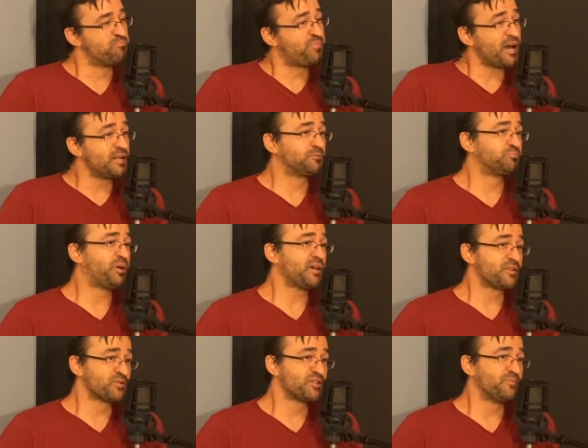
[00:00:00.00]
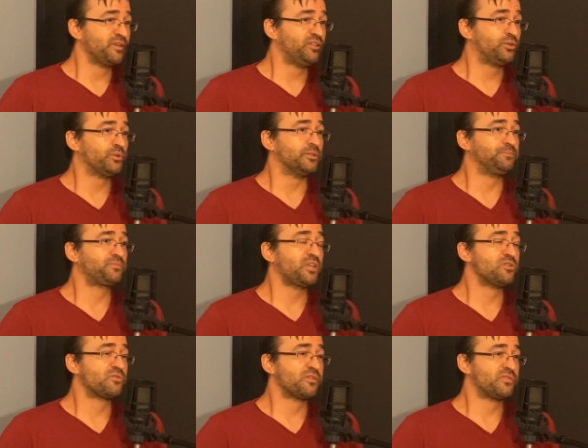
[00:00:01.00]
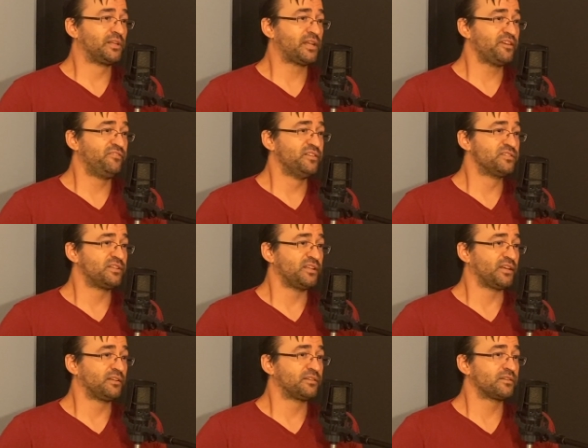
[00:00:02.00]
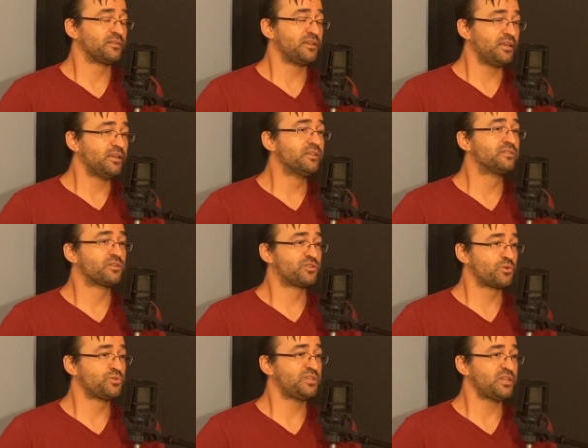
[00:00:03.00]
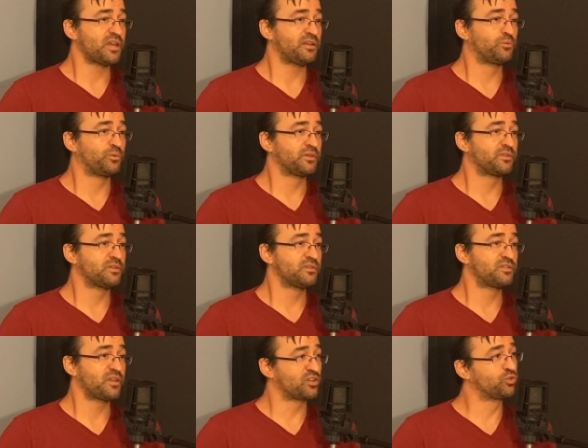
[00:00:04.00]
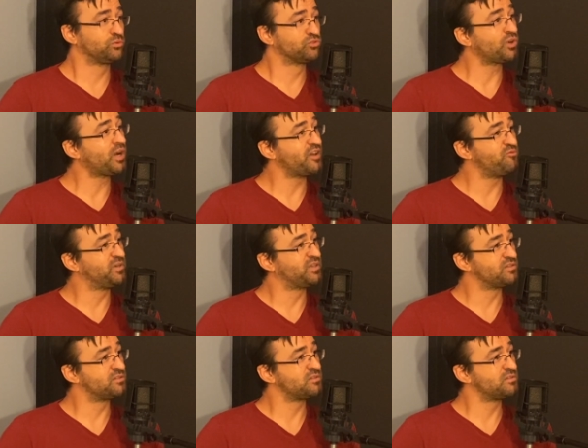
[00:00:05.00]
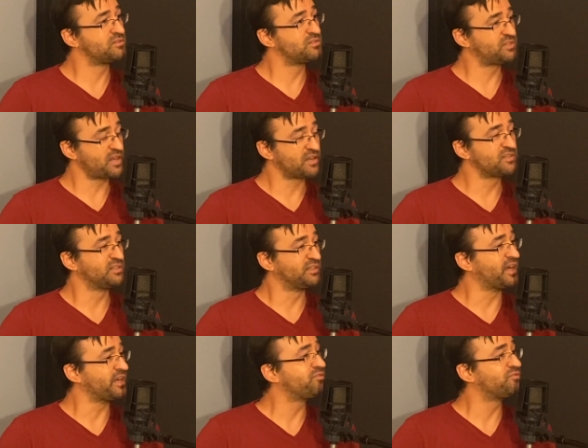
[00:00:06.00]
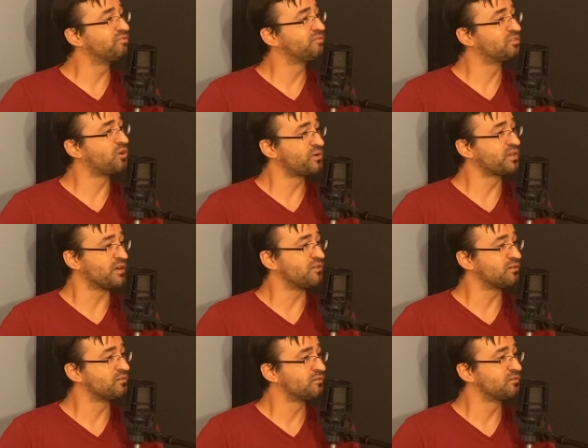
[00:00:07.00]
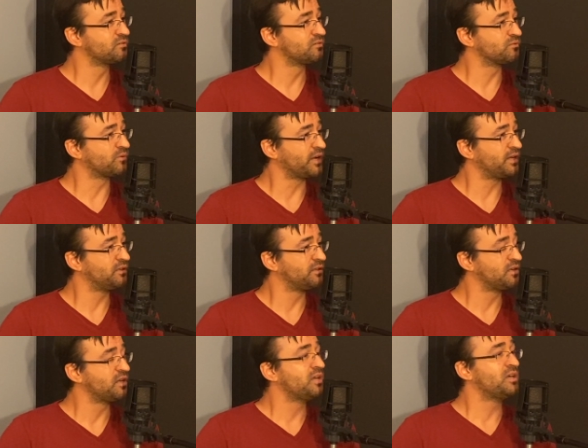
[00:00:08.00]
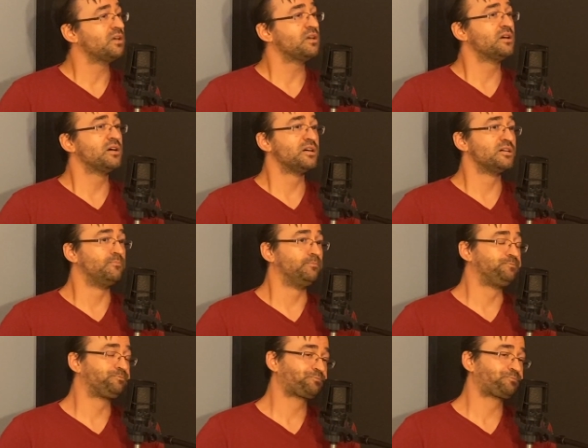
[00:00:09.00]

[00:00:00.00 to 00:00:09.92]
but there's something to it. The life instinct is associated with sexual drive because sex and life go together, right? And